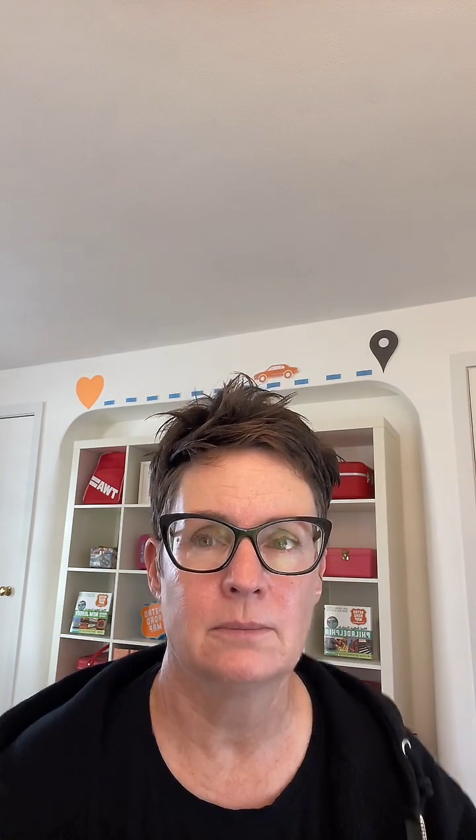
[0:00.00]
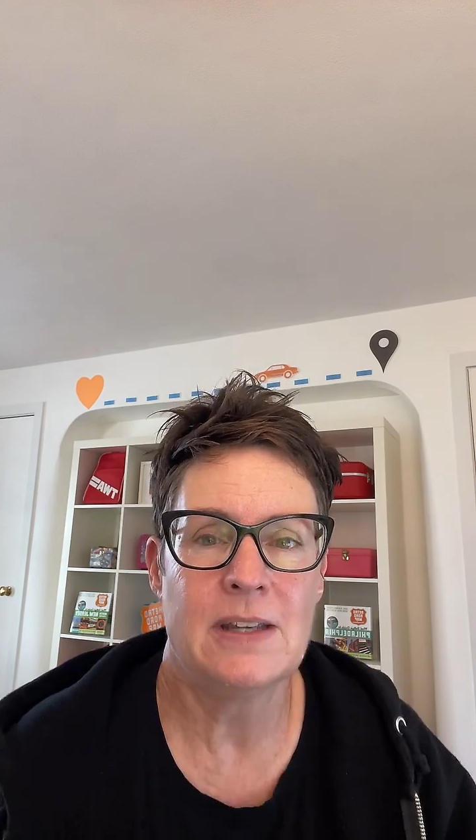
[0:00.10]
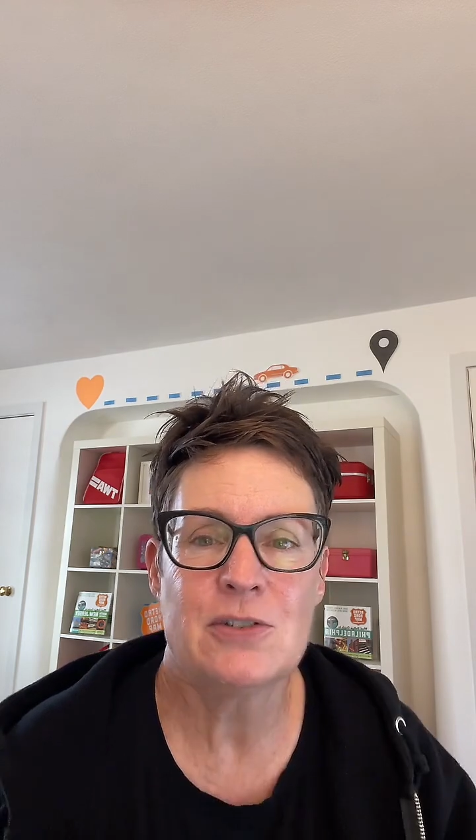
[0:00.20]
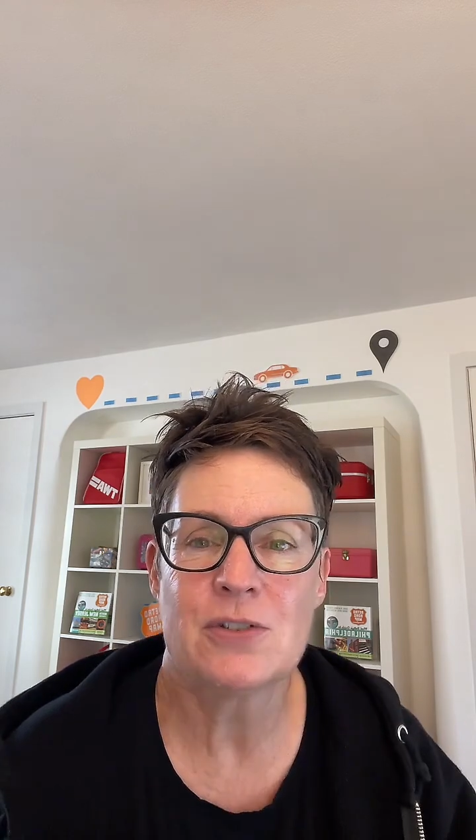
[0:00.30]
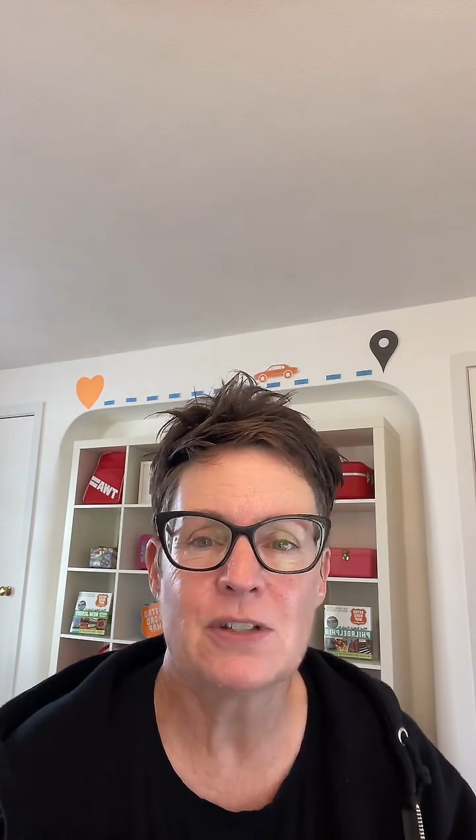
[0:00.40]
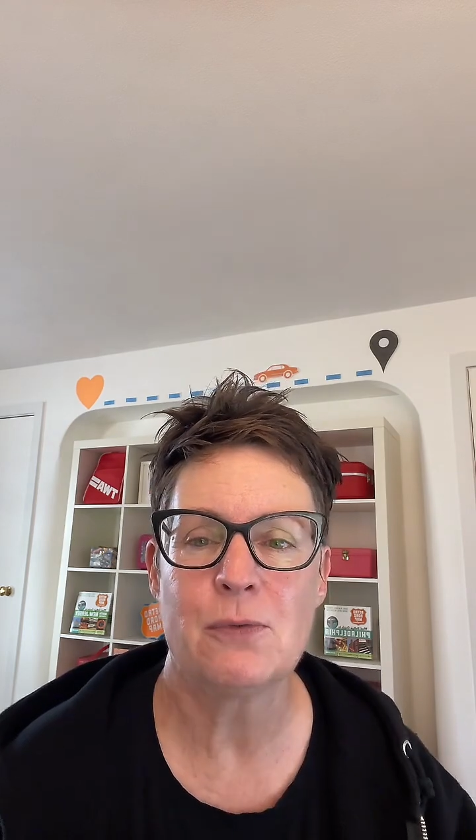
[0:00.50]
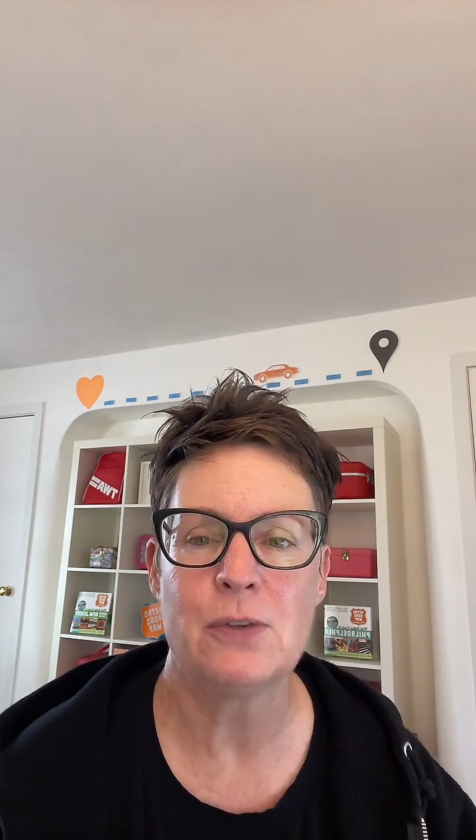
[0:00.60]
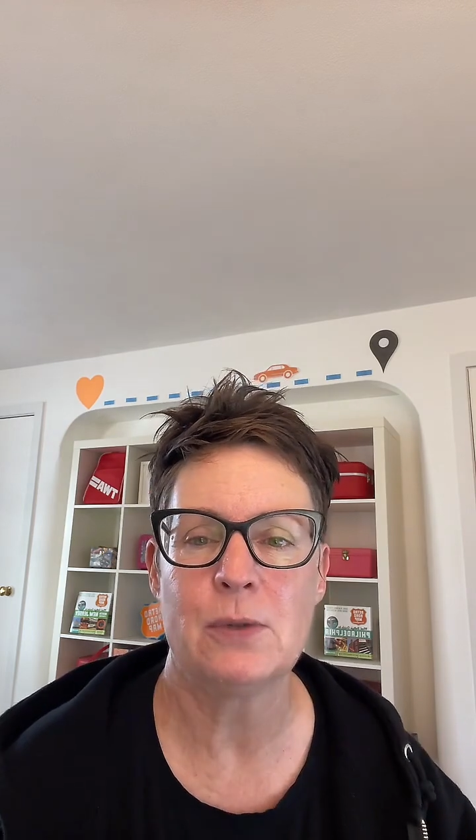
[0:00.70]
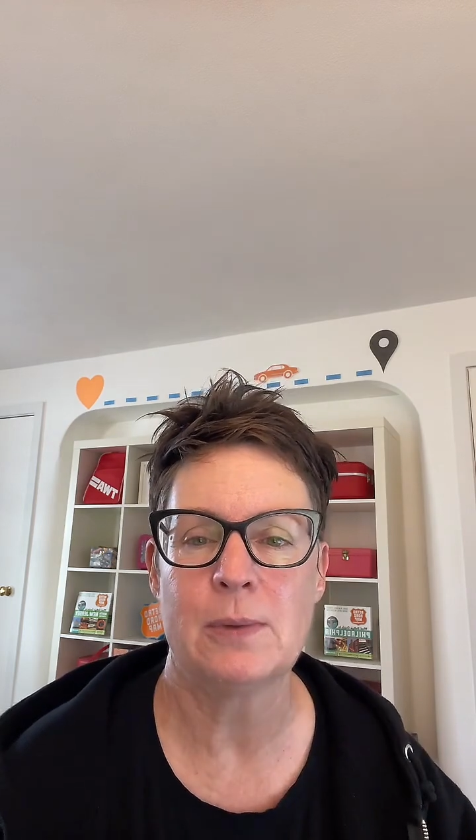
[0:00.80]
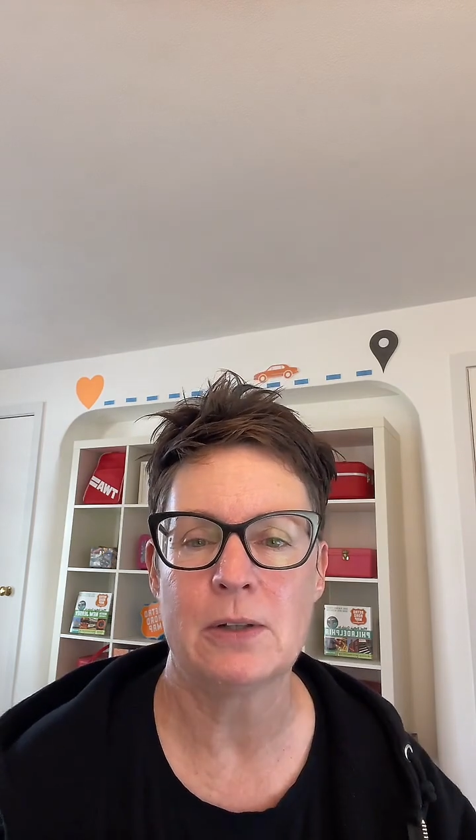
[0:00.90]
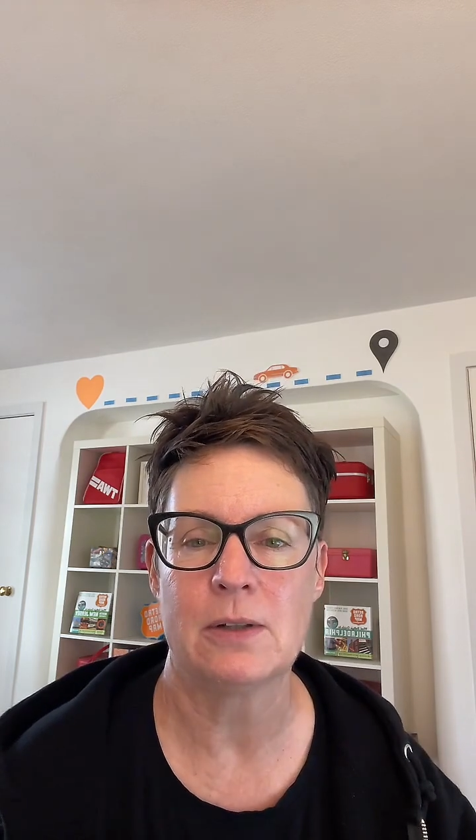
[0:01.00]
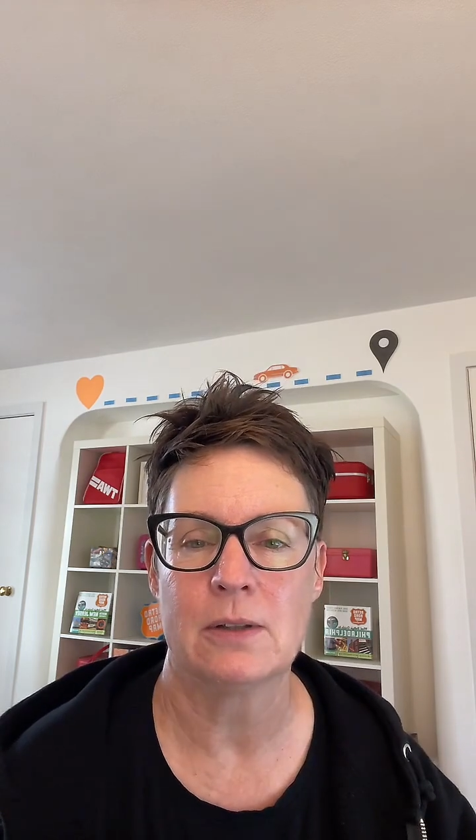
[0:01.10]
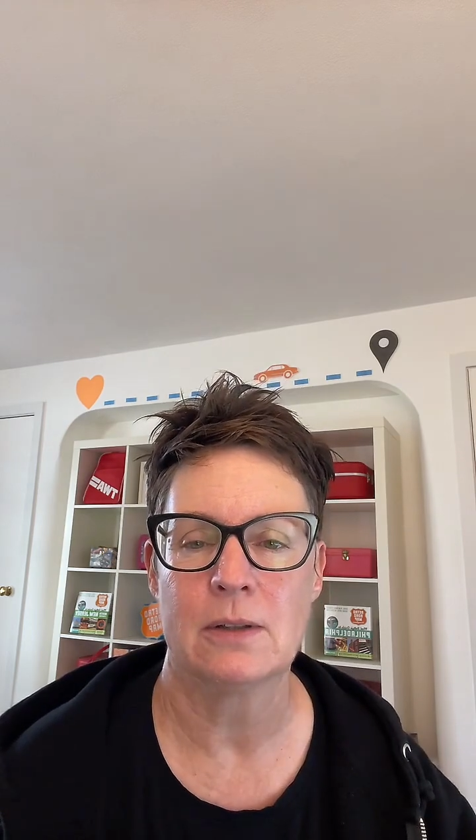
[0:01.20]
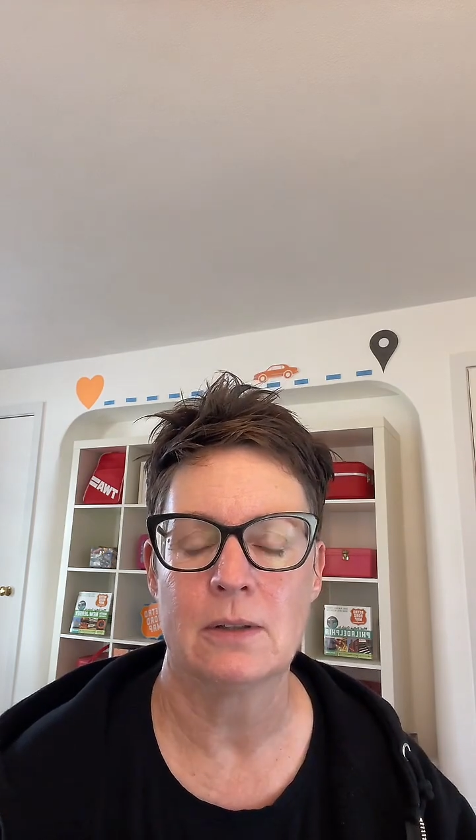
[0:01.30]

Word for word: makes yourself feel better.